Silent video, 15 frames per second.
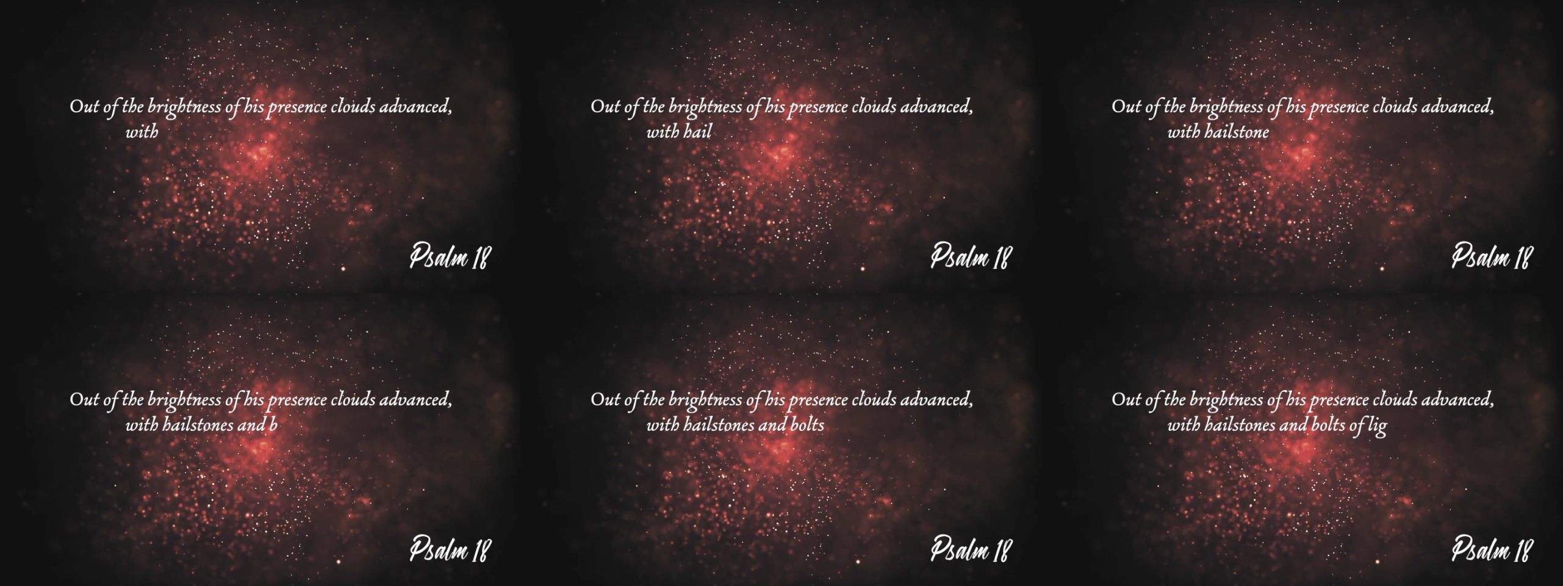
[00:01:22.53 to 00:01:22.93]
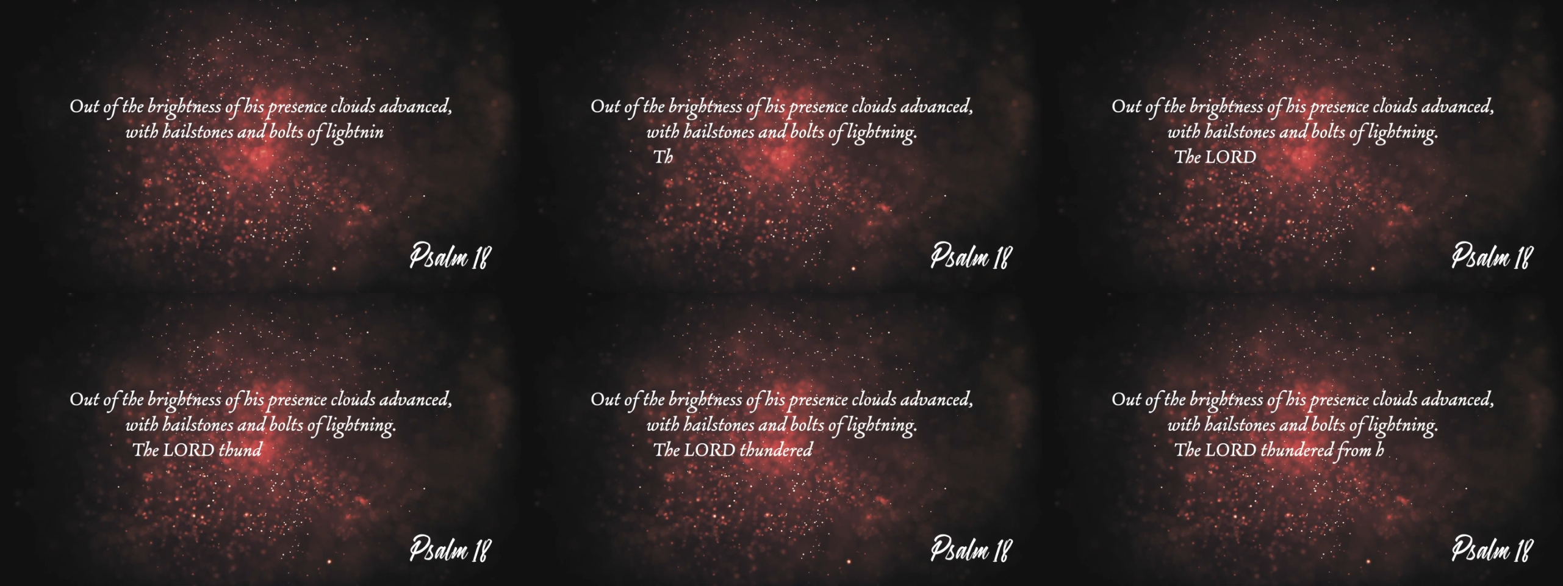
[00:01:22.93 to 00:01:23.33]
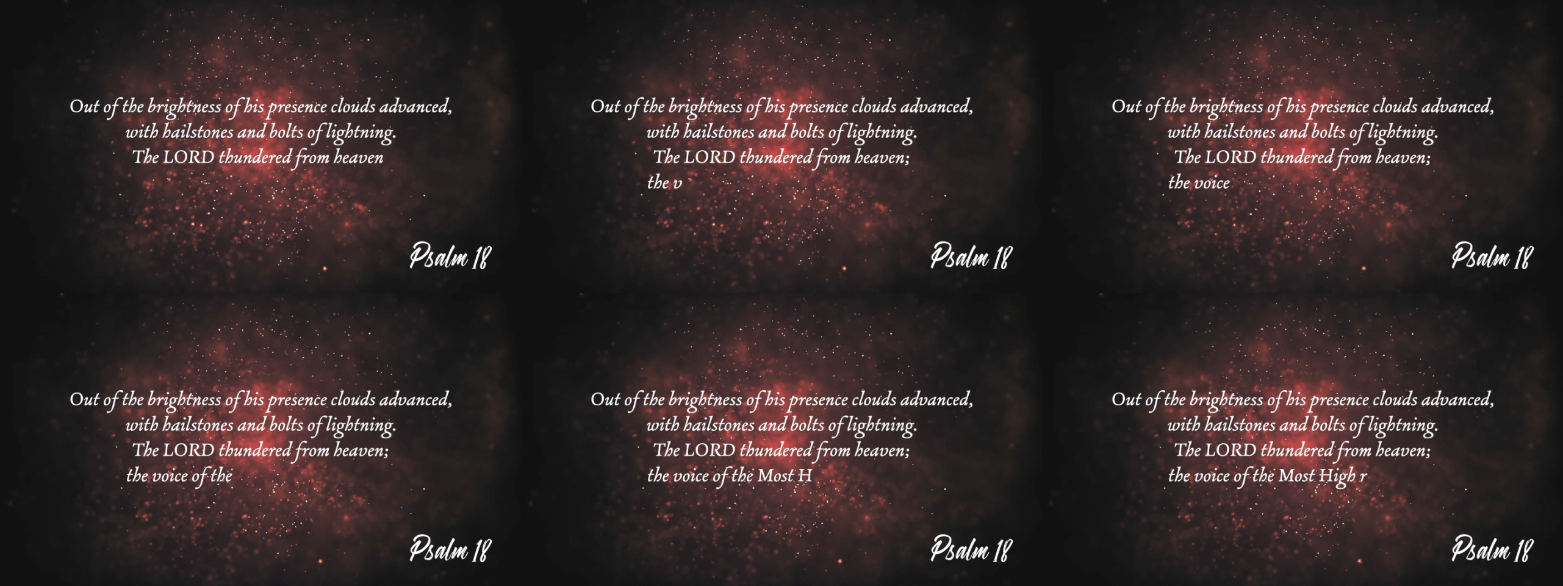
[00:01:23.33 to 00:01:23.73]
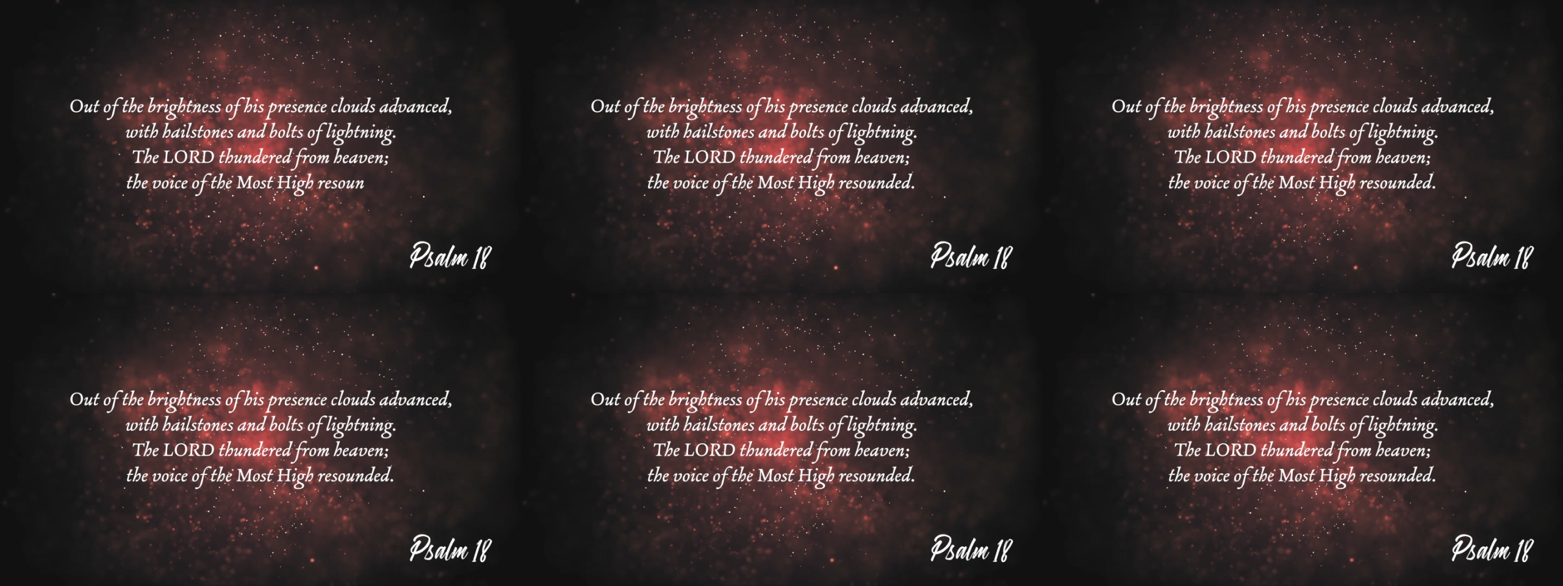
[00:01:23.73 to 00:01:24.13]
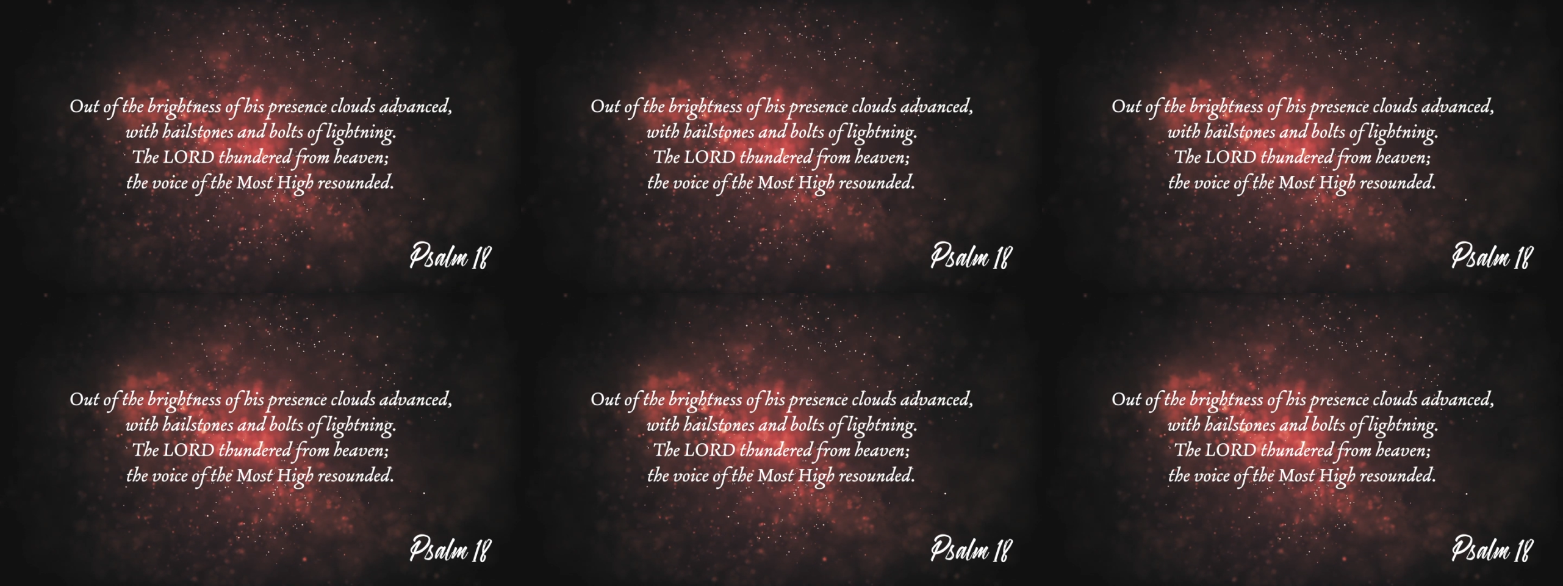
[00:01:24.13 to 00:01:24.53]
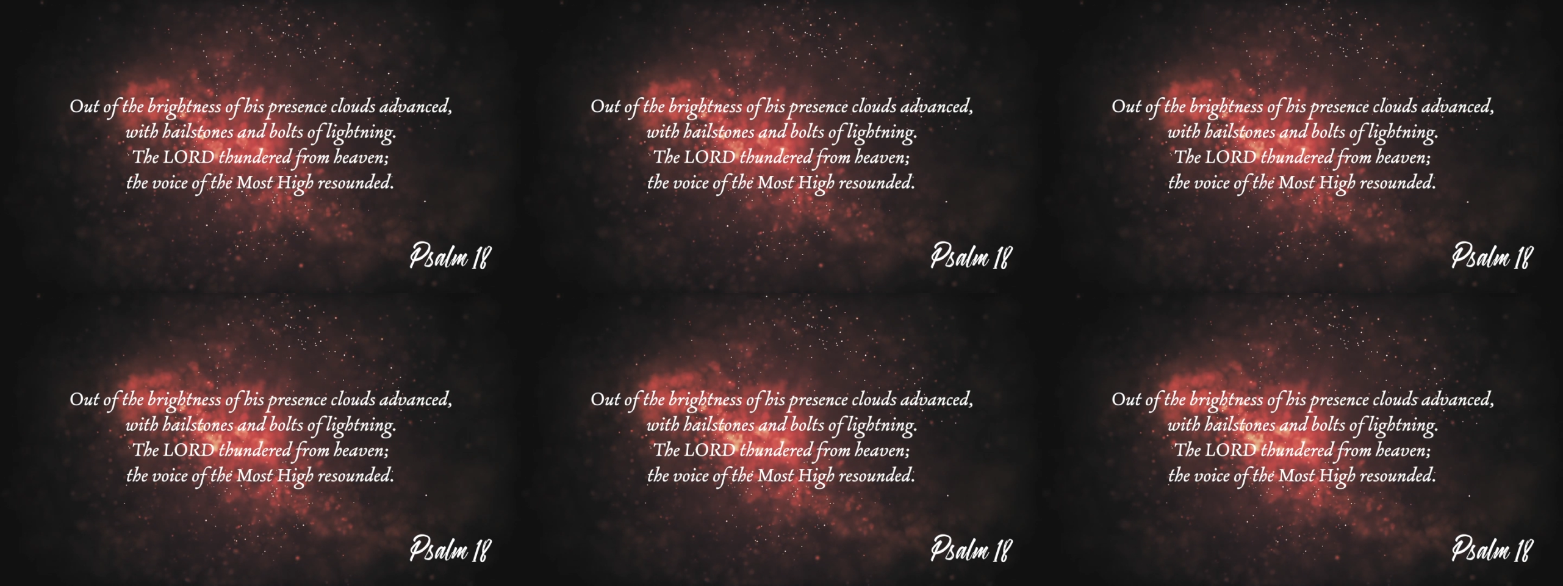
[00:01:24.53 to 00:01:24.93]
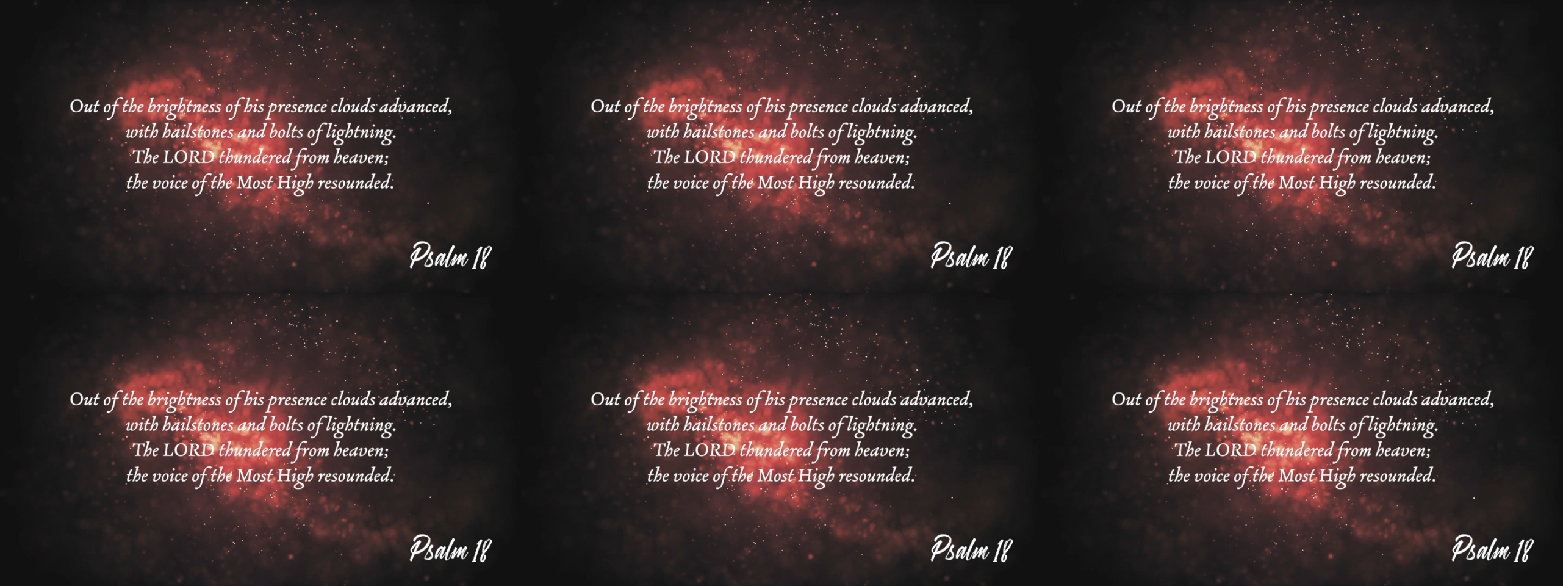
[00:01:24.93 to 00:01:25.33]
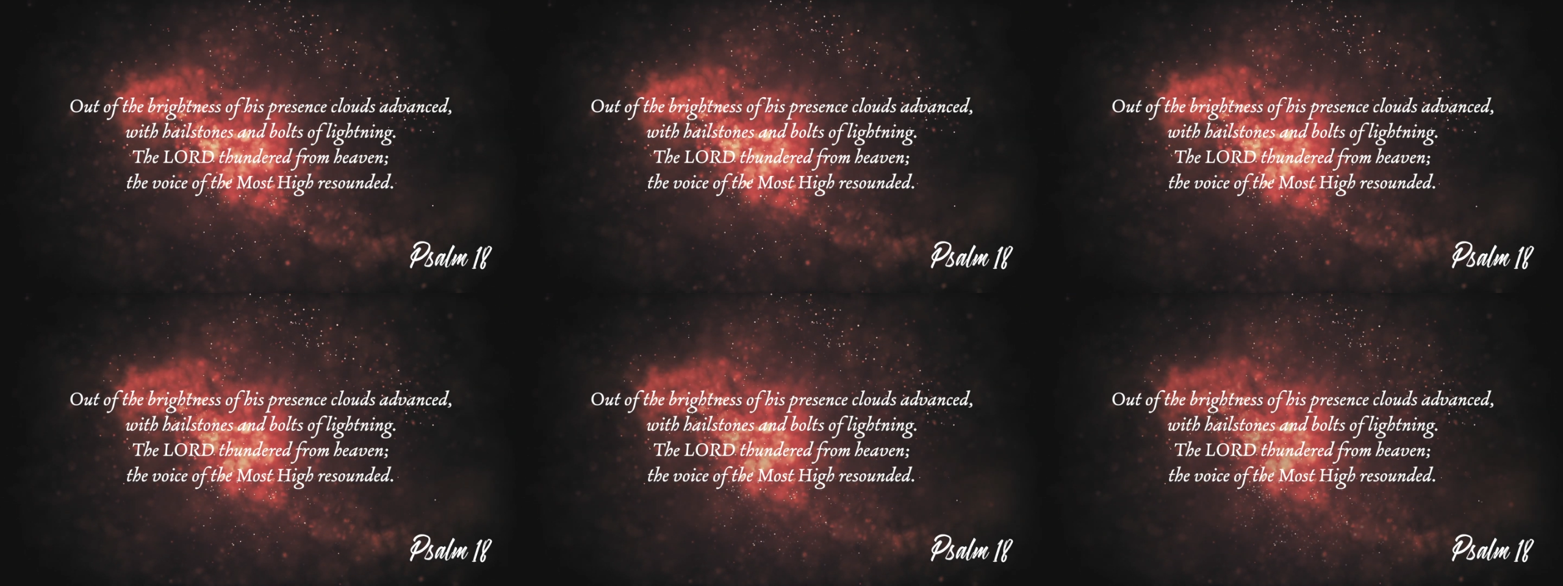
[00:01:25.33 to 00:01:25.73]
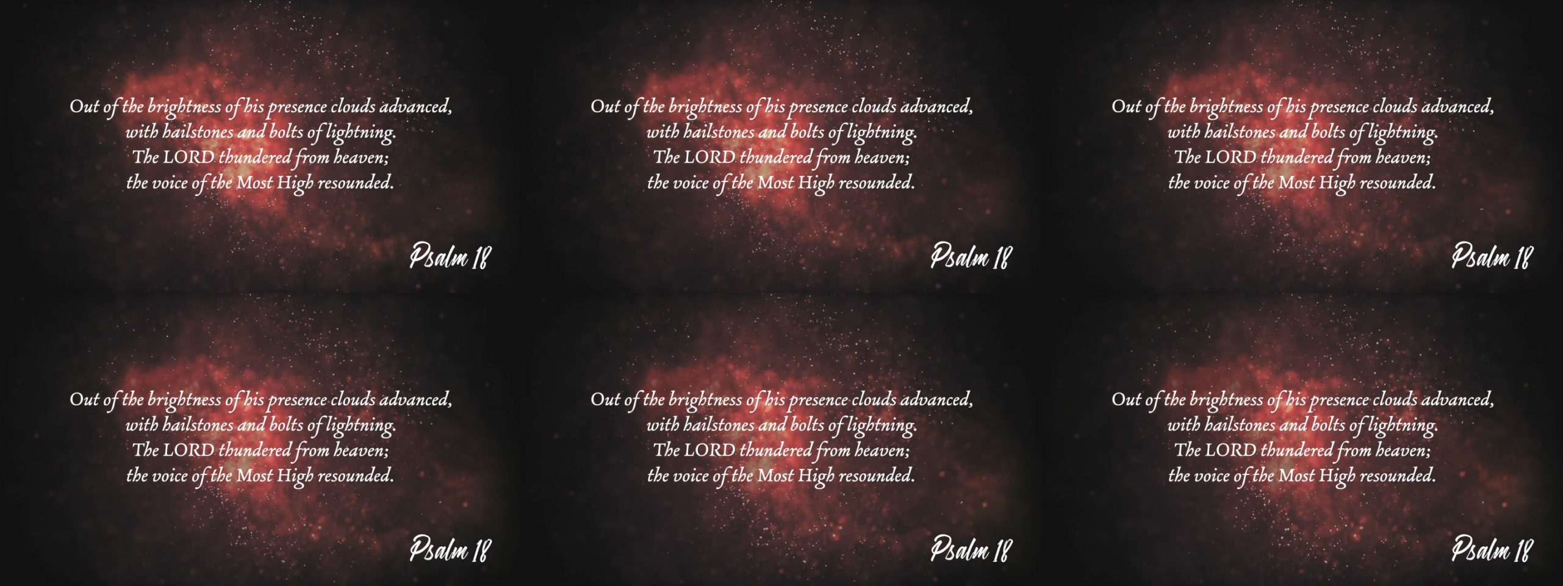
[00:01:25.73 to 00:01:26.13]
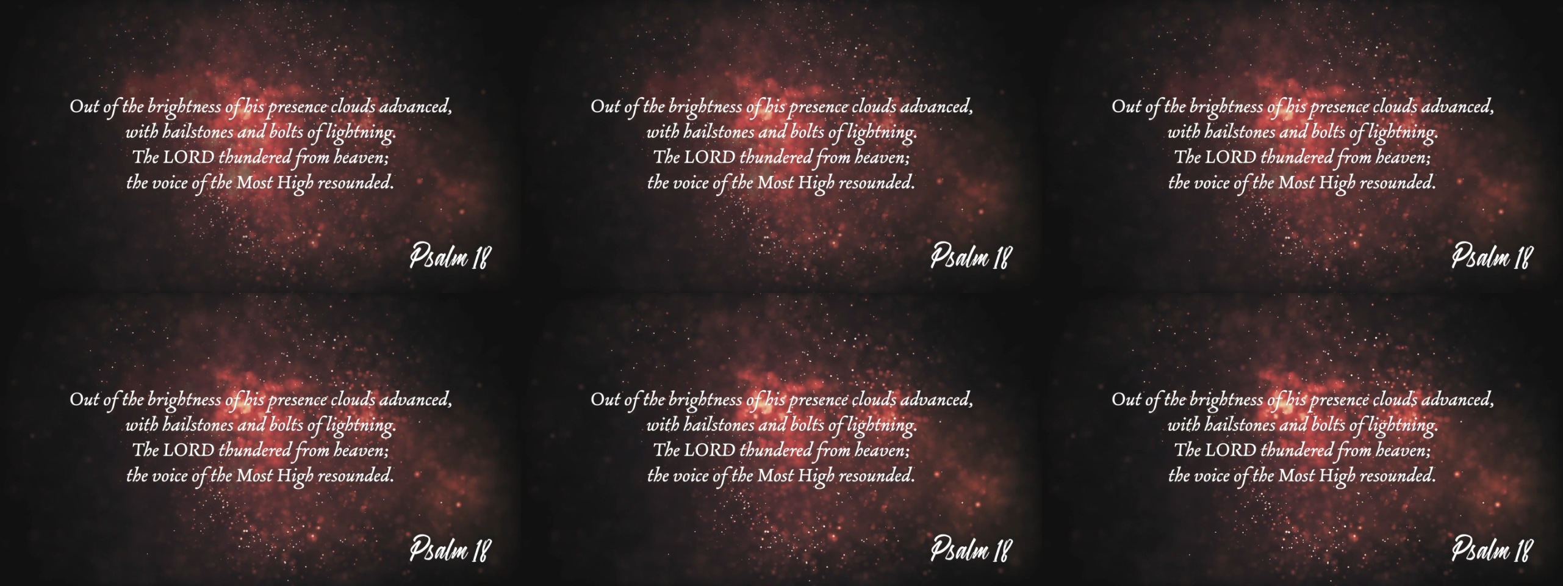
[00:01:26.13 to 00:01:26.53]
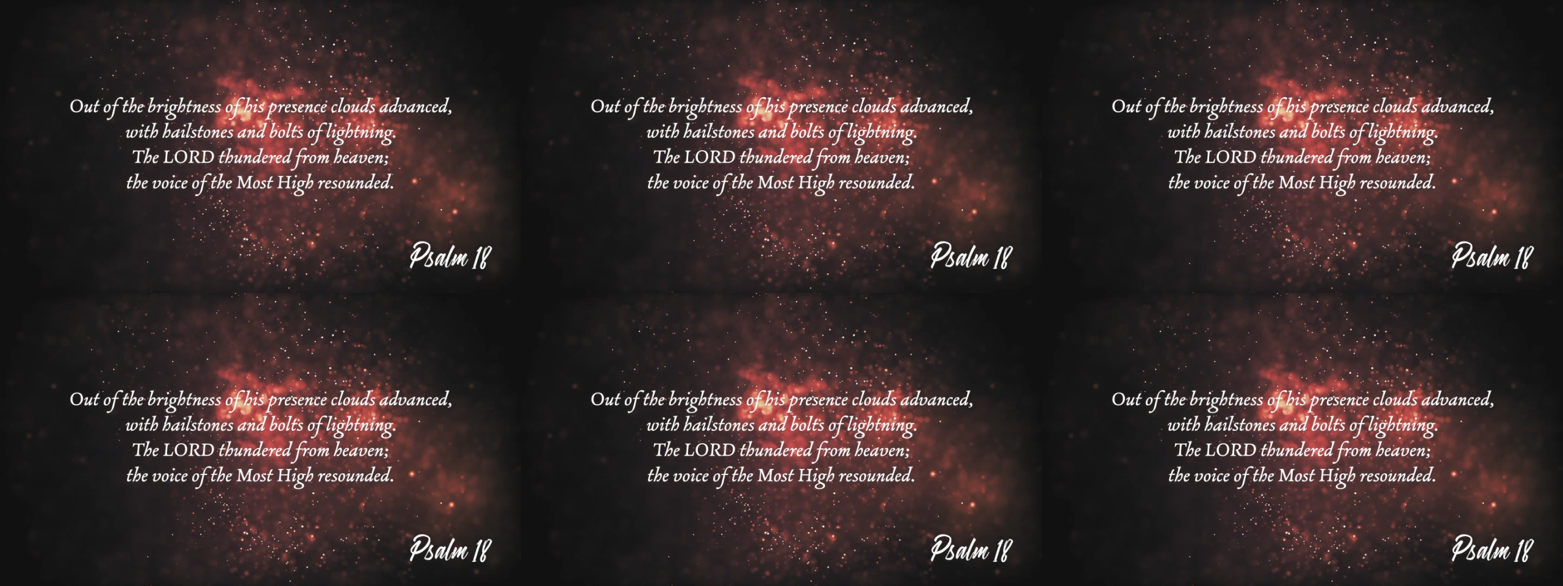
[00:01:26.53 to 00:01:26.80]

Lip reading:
[unreadable: no face in view]